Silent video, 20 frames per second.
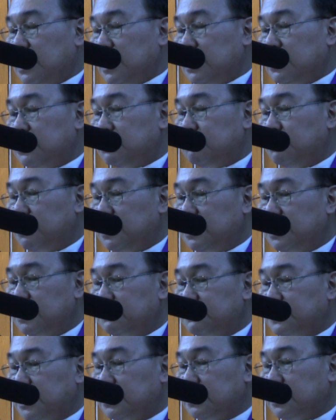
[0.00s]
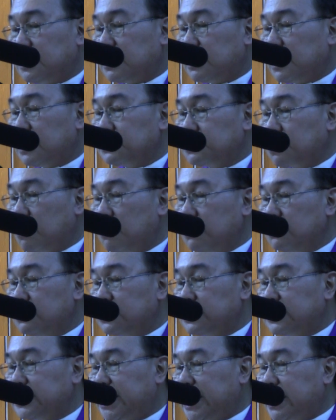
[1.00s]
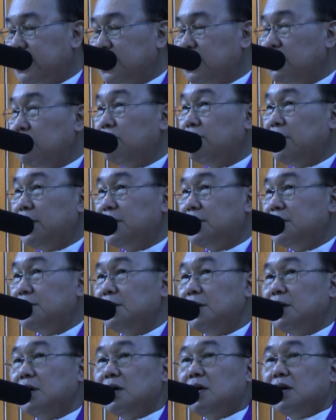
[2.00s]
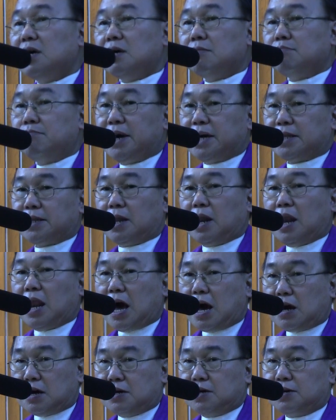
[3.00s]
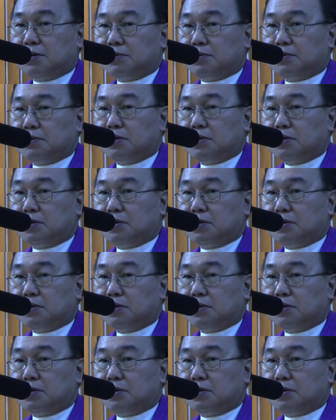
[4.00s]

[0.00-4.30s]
It is believed that the Krathongs carry away bad luck.